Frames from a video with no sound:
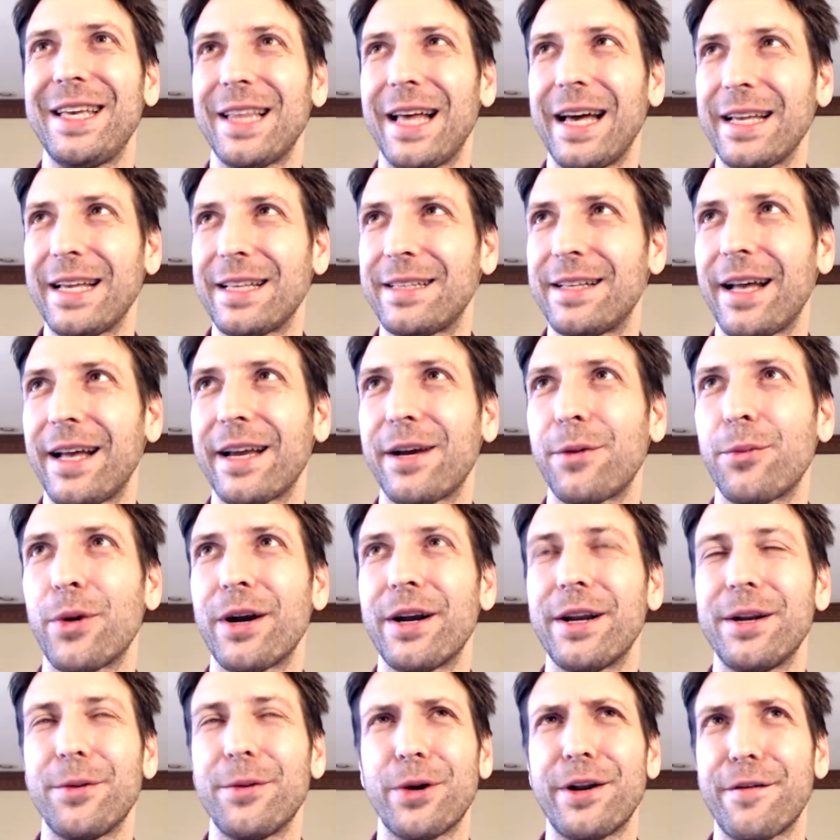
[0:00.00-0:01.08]
Like
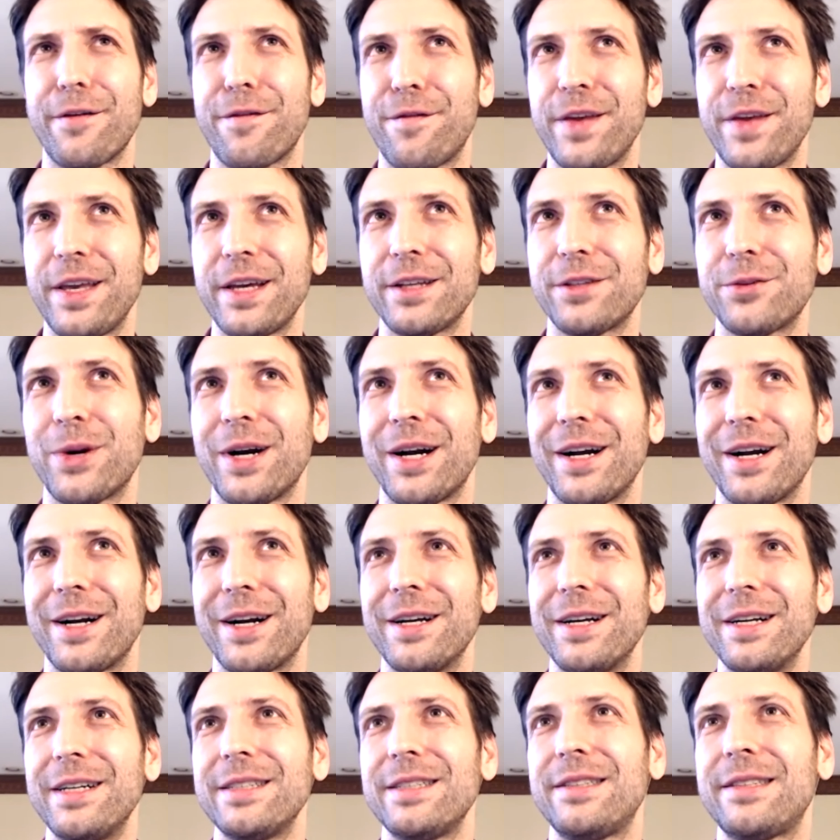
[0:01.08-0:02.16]
we're in a field
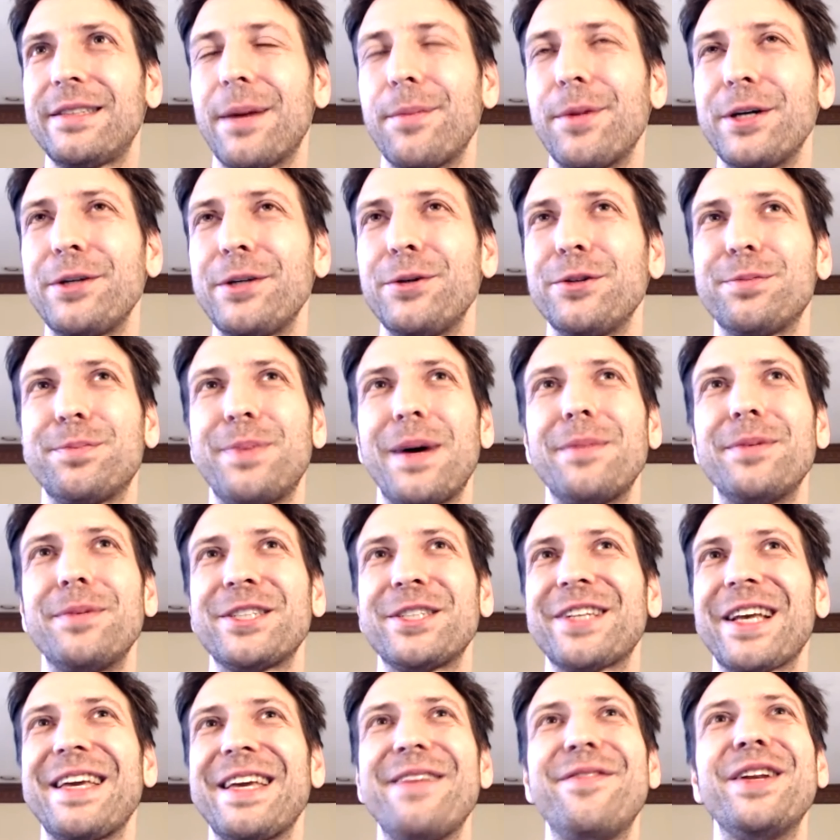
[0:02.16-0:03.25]
where someone who's published
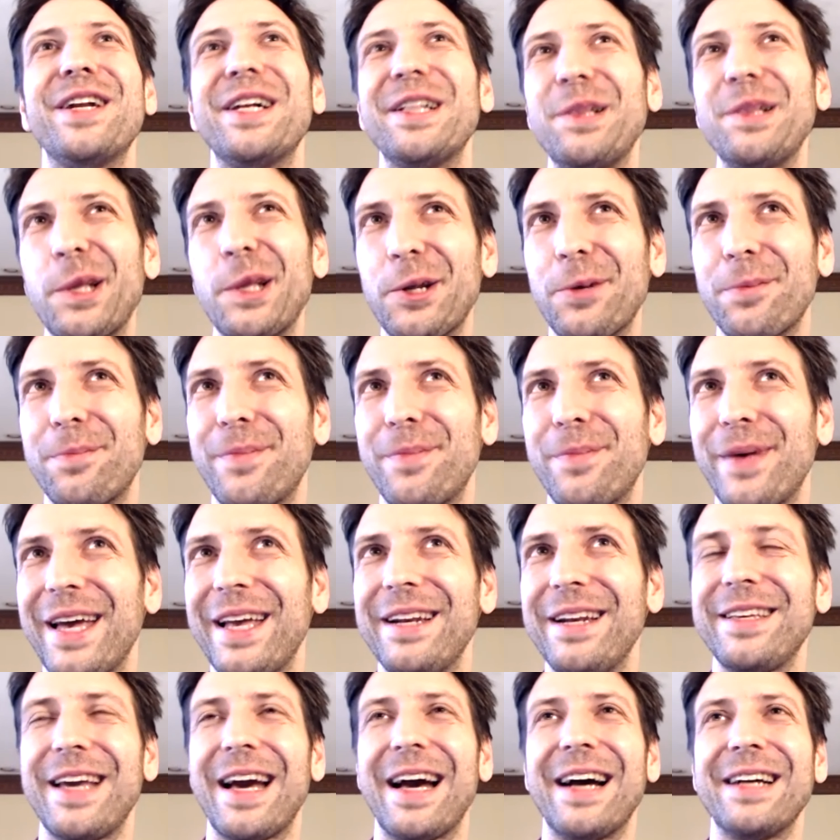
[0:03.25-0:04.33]
like even a little
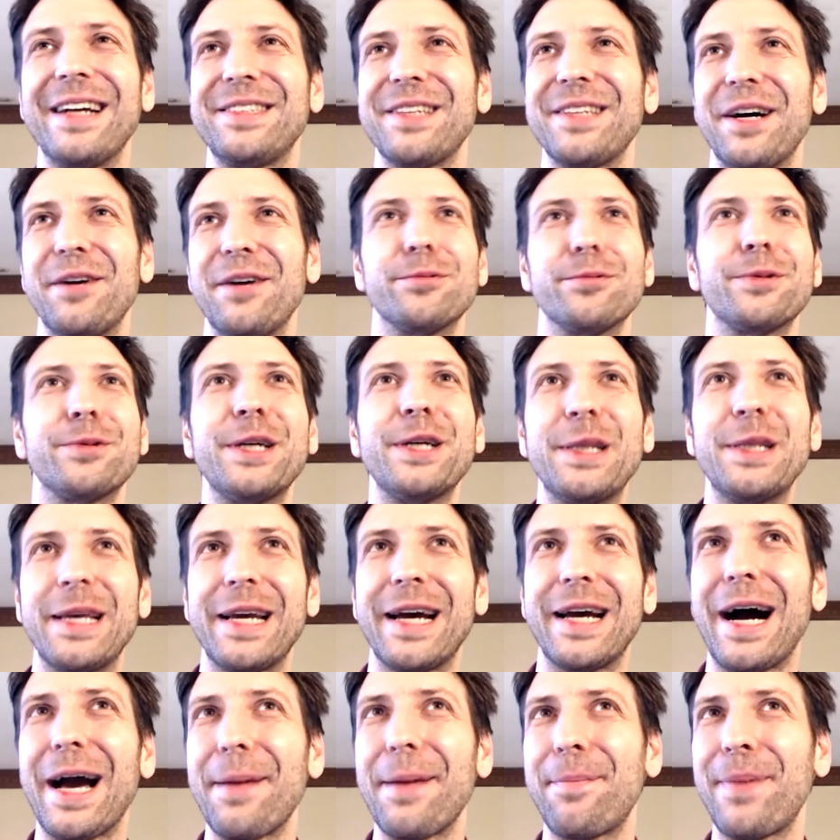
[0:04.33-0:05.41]
bit gets a really
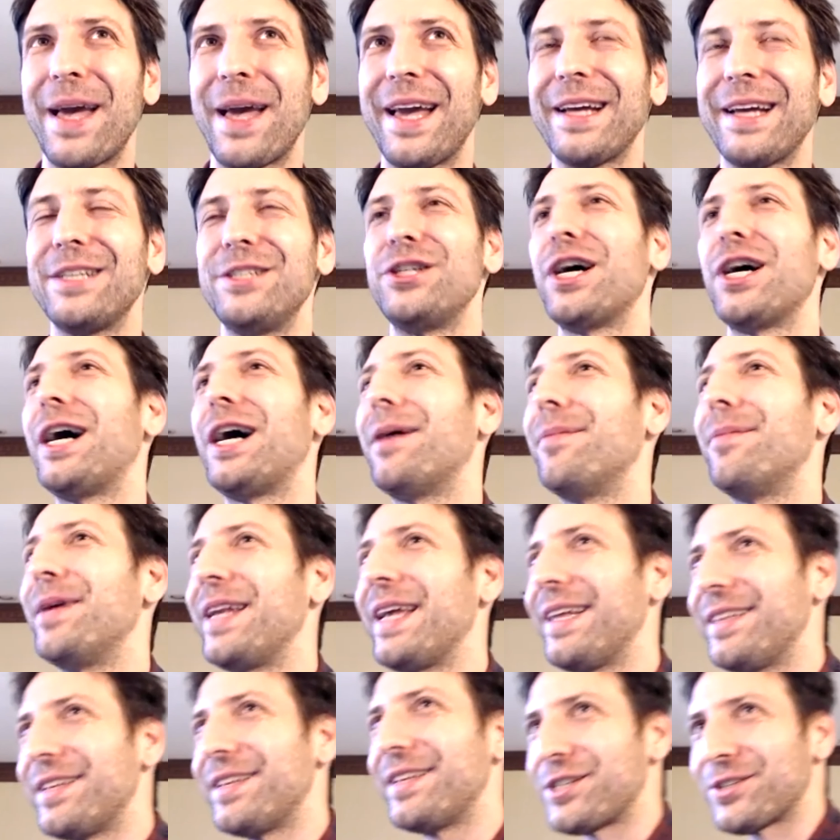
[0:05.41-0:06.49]
high paying job in
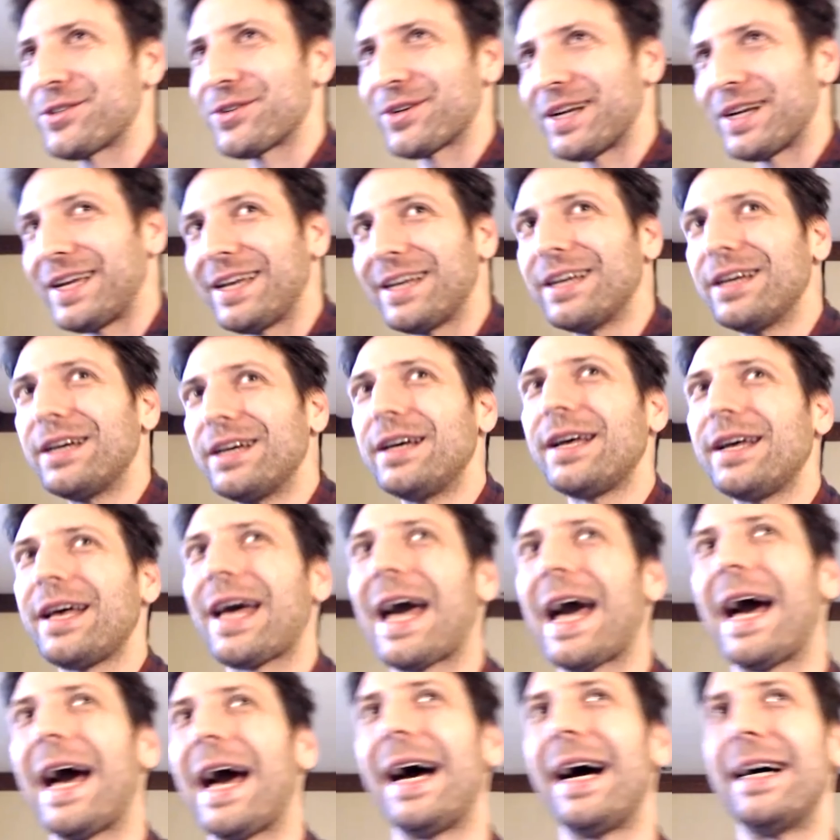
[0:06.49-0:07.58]
industry
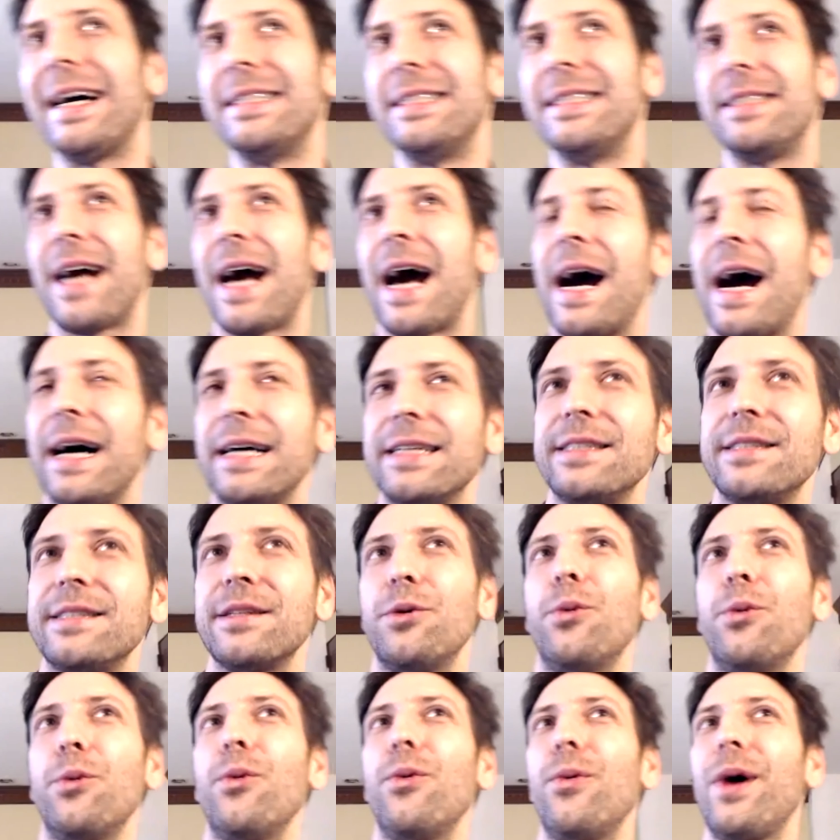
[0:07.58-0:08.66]
and has
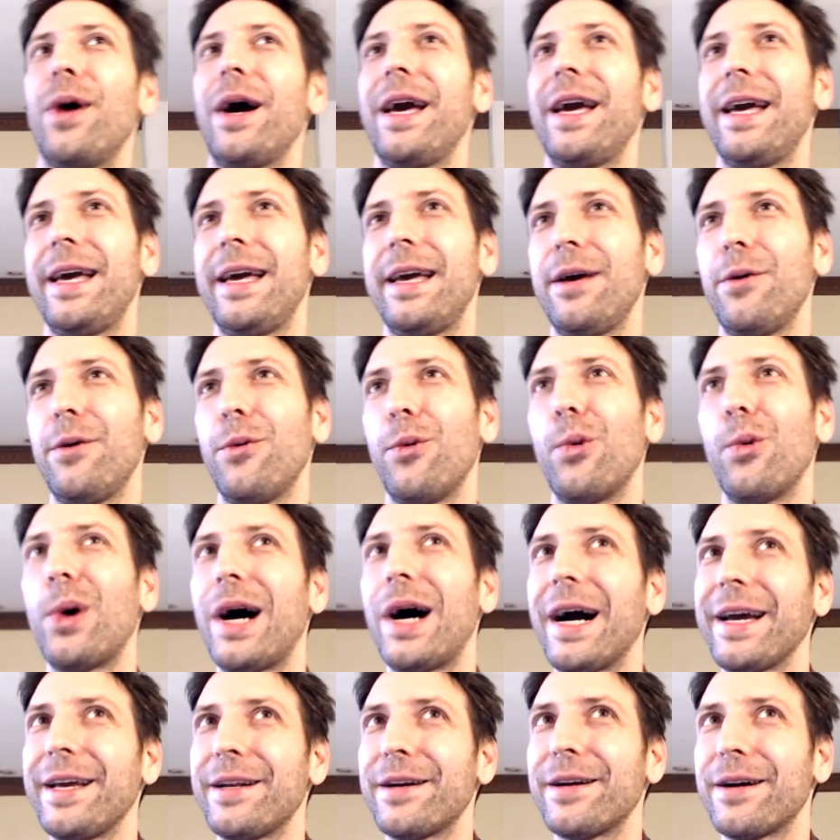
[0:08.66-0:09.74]
way
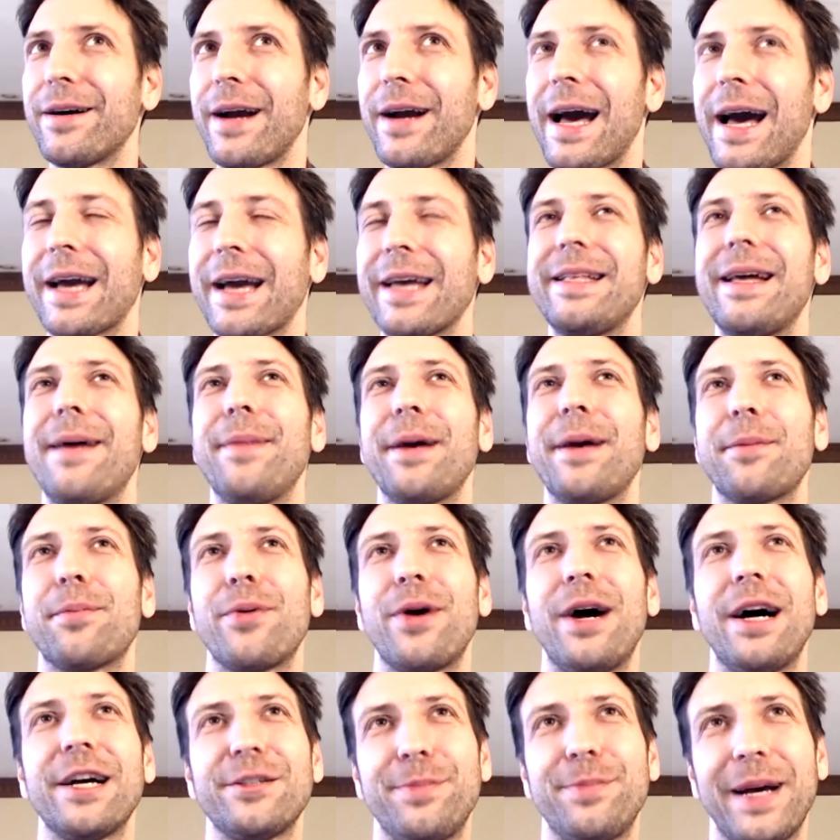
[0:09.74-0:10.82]
wider academic
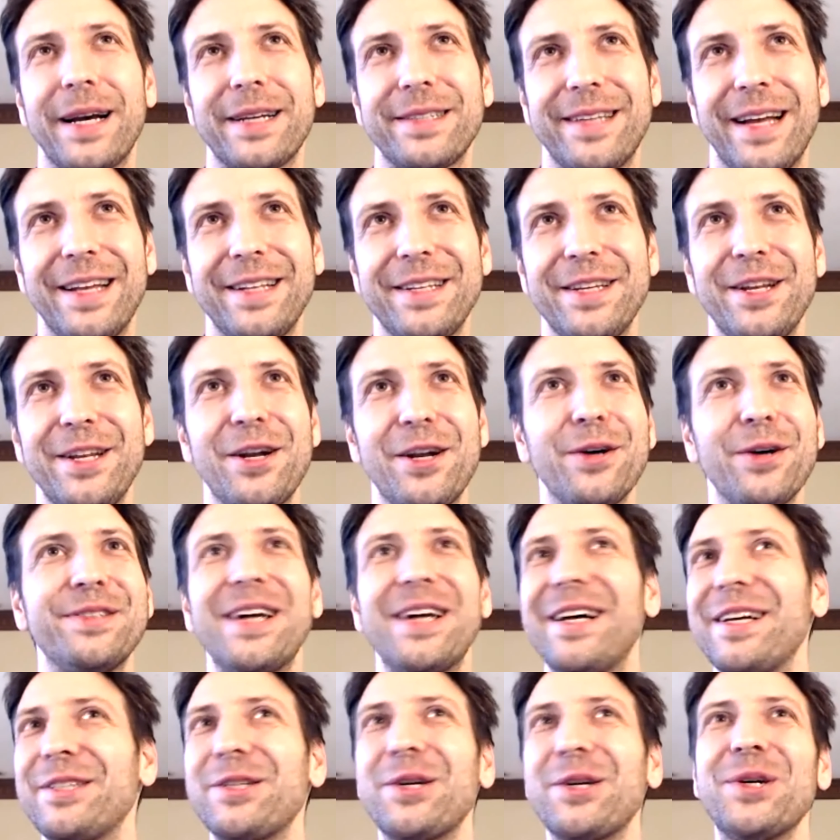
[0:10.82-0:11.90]
prospects than, it's
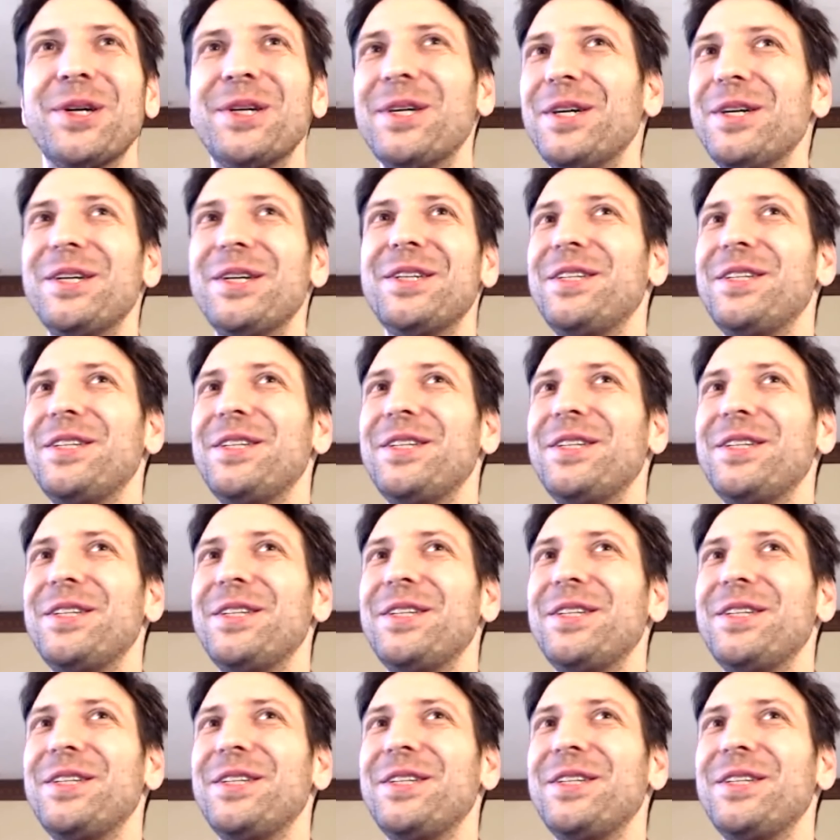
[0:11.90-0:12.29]
not like the,